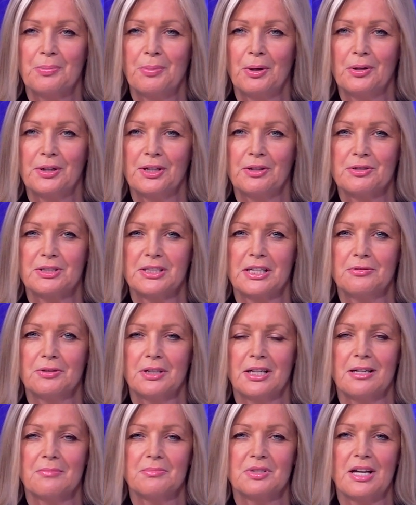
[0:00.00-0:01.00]
The polling
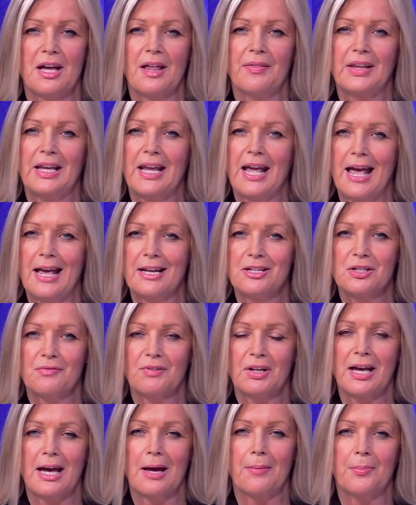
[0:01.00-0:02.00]
result comes at the end
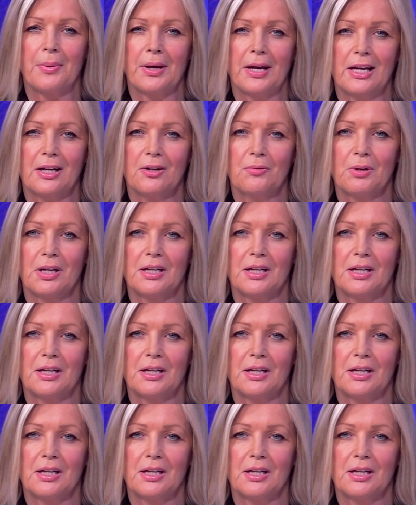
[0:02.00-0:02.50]
of a campaign